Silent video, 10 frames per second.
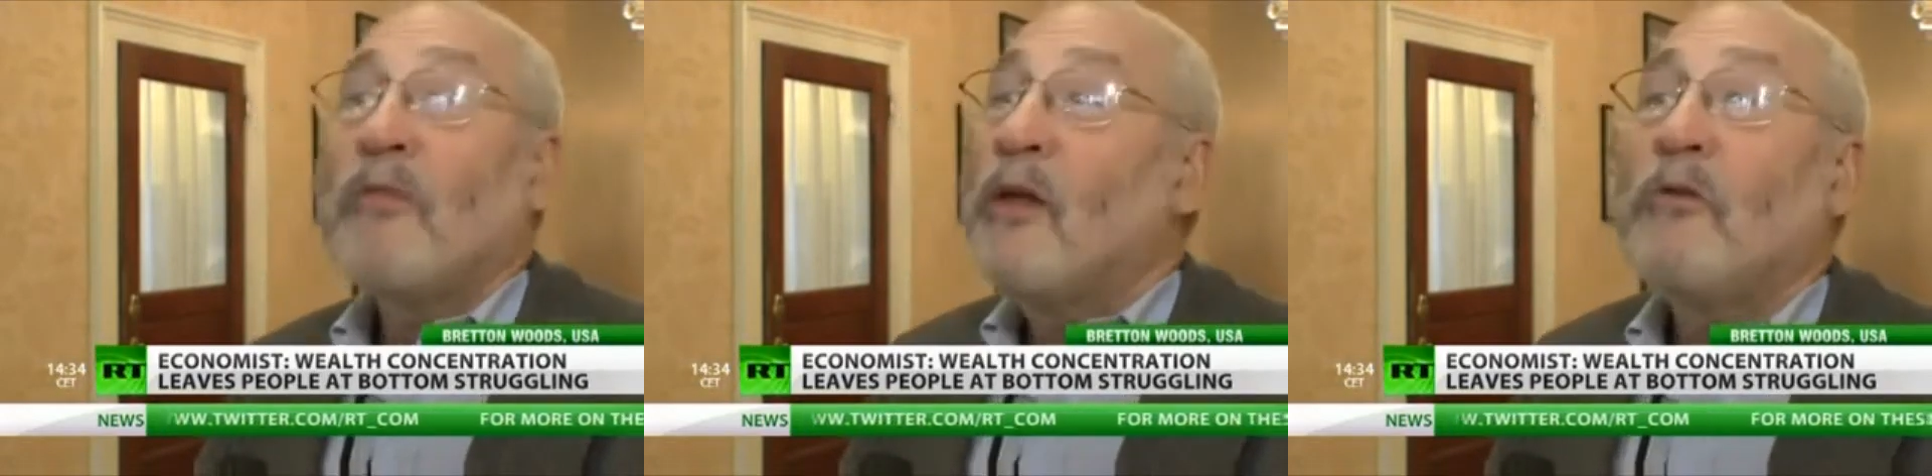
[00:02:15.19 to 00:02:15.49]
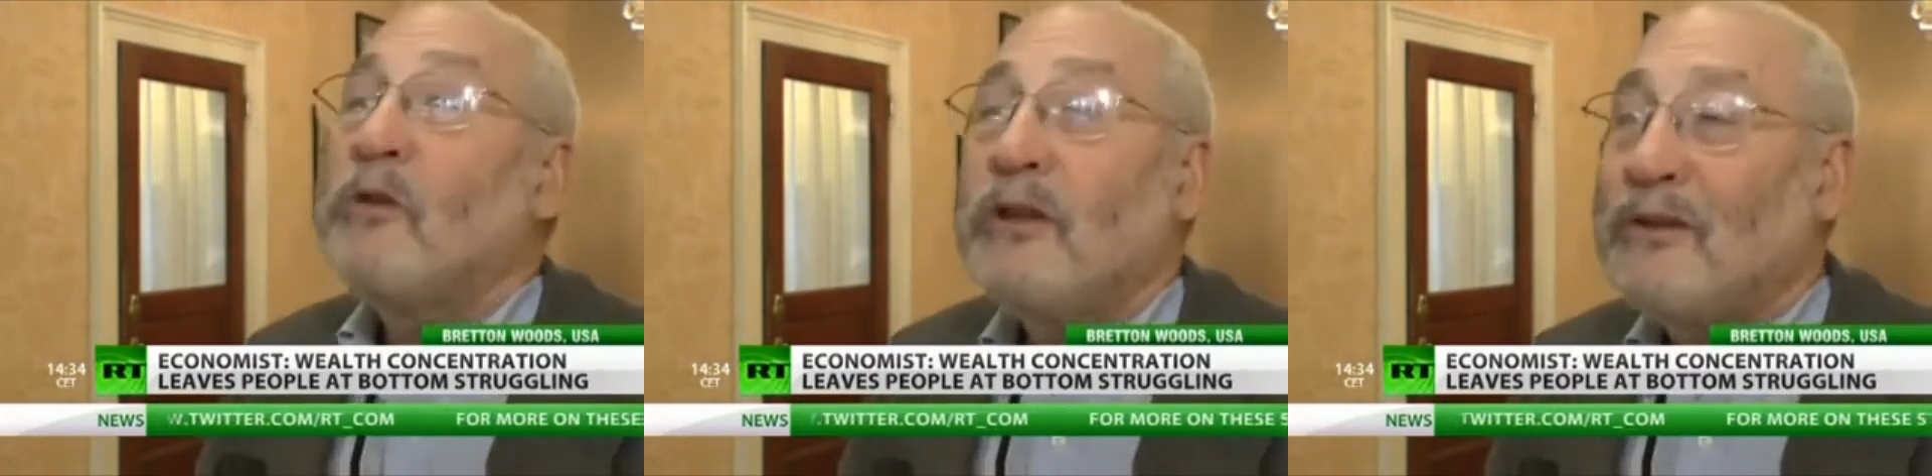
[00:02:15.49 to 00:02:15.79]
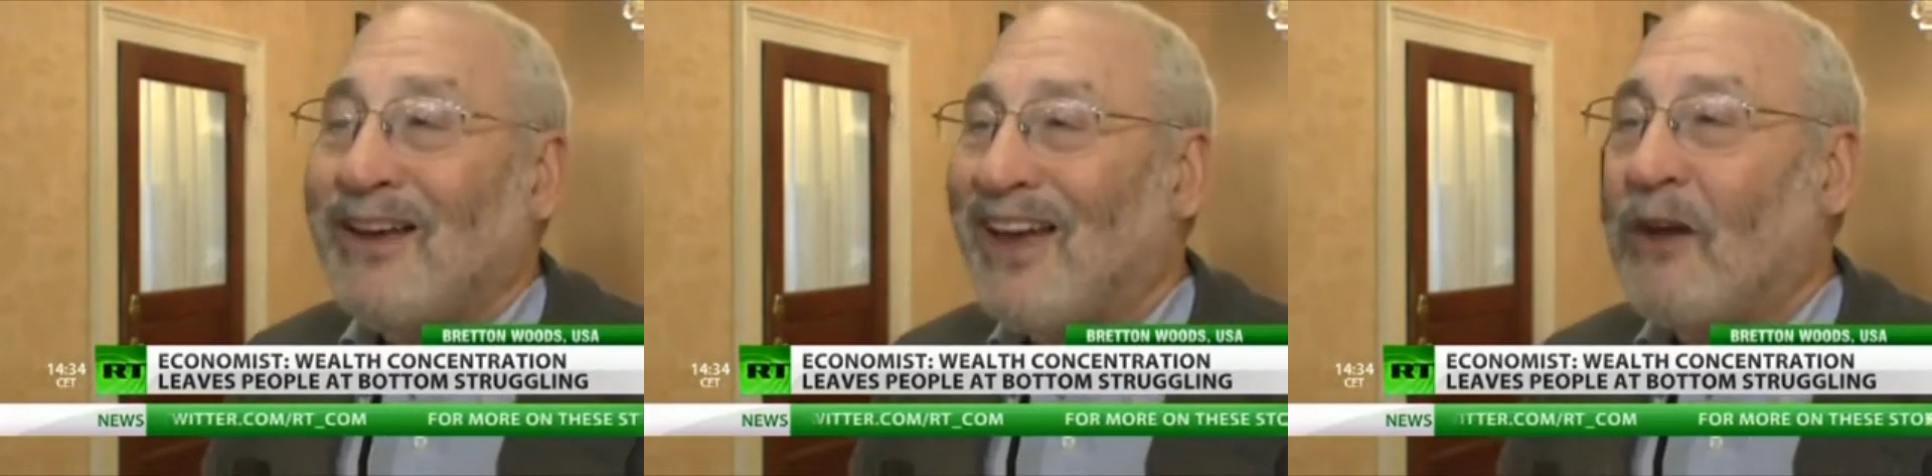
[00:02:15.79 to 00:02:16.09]
they don't
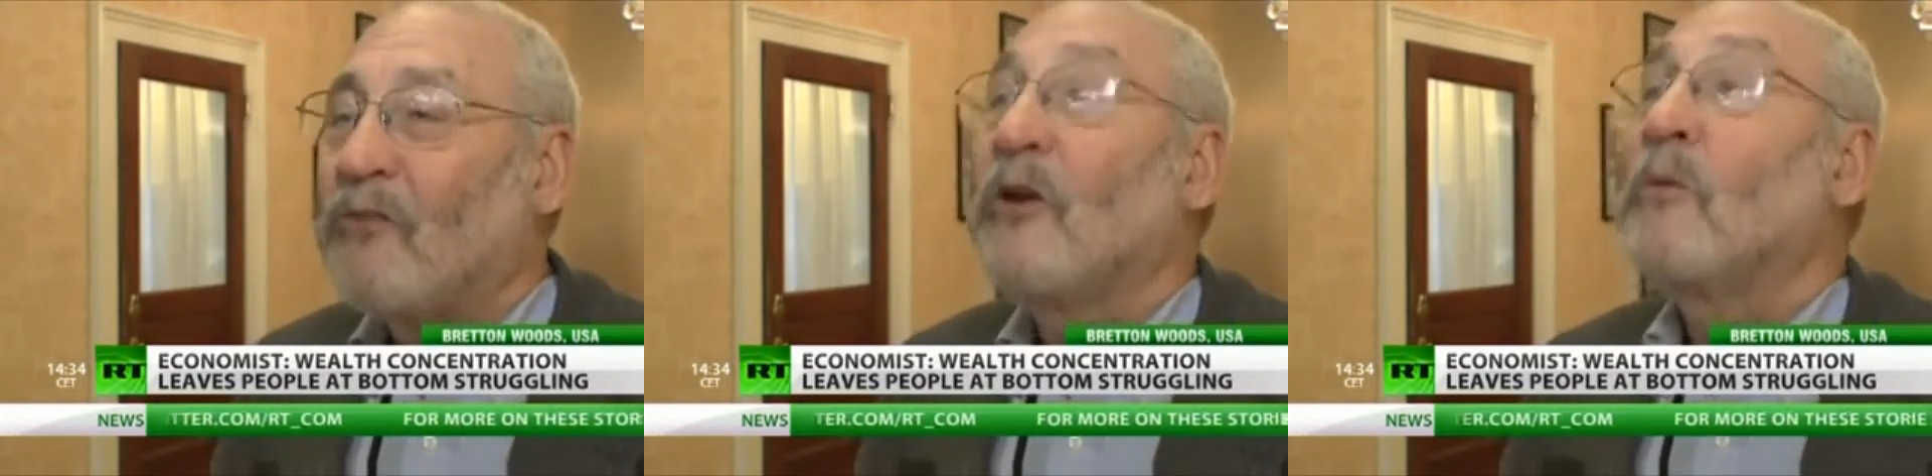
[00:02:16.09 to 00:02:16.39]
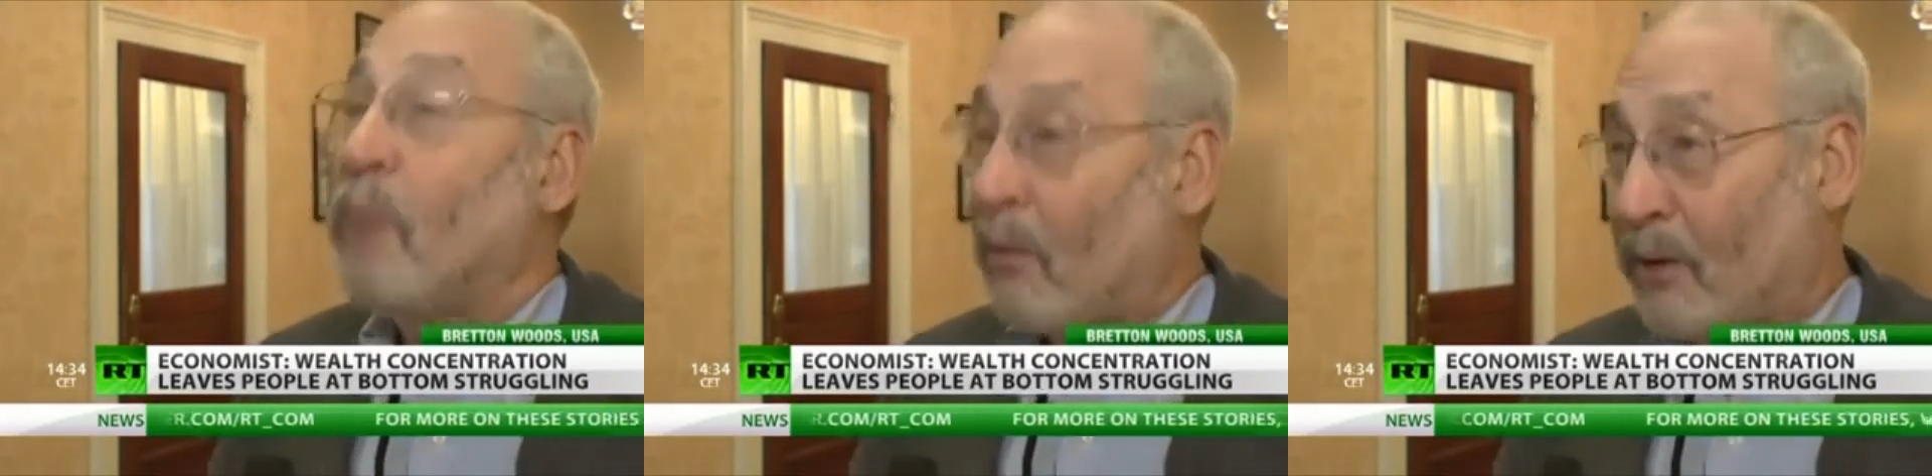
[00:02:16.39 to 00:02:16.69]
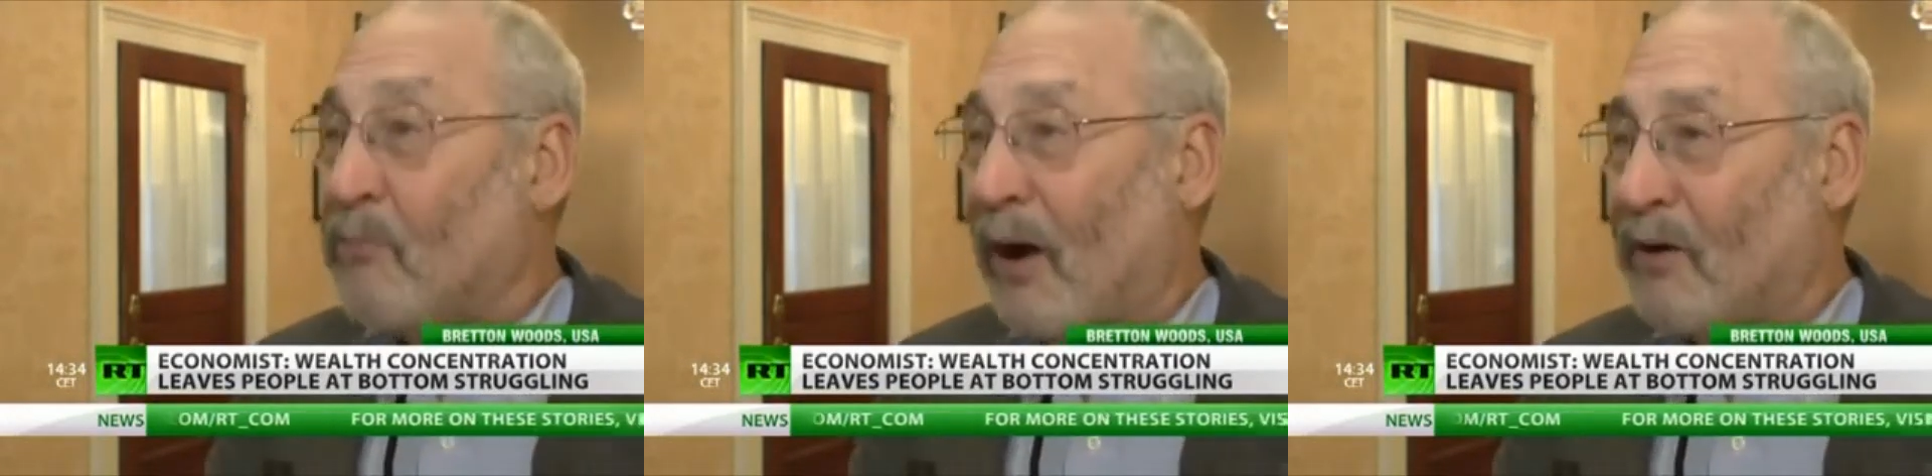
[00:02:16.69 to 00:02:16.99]
need to have
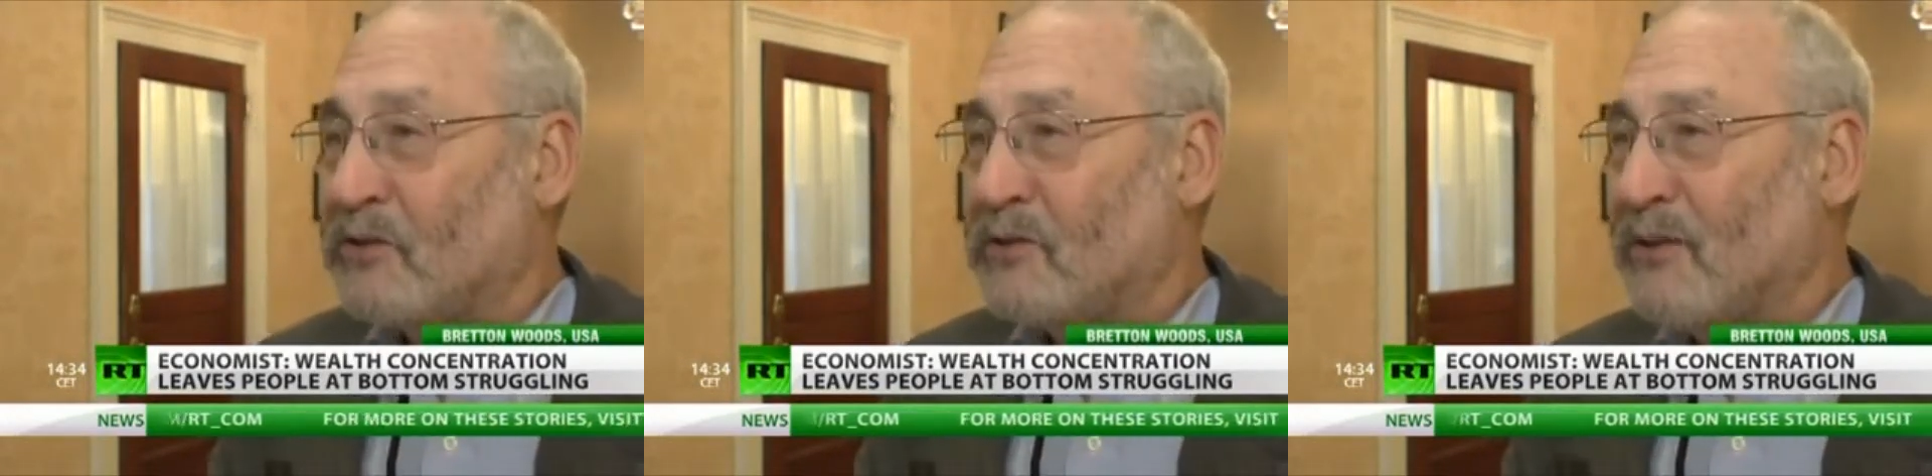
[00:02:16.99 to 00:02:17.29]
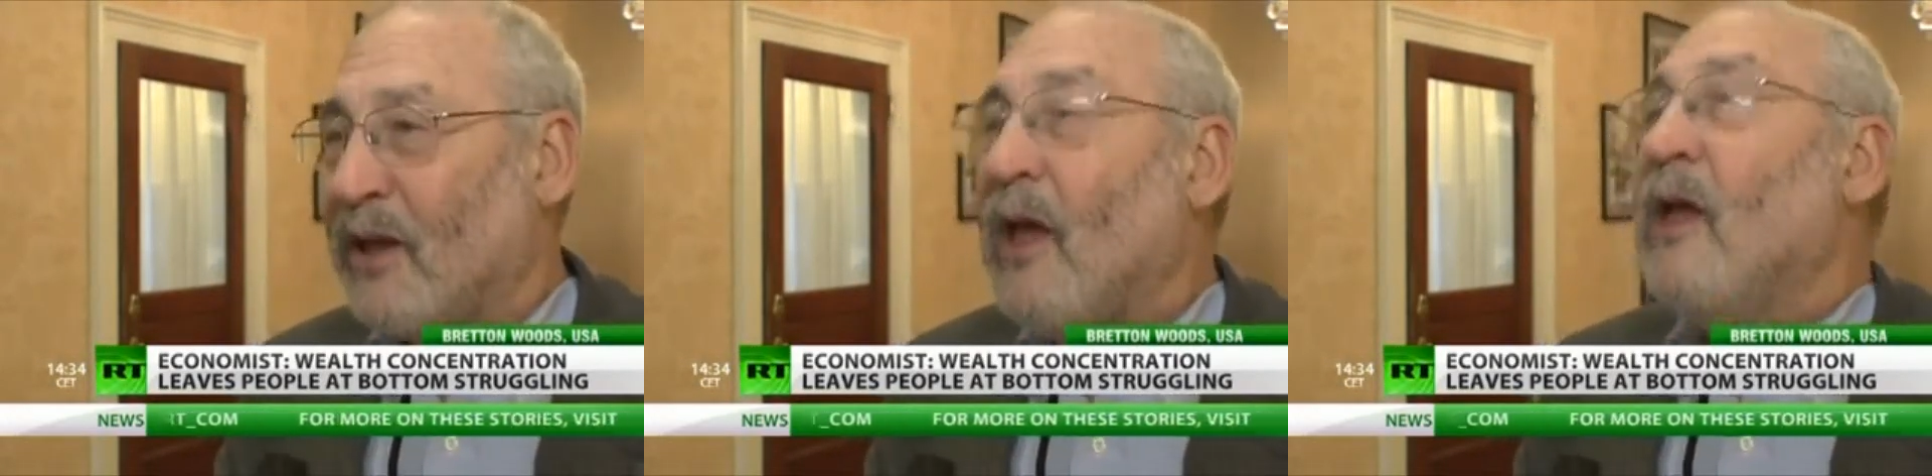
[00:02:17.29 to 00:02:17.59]
public parks.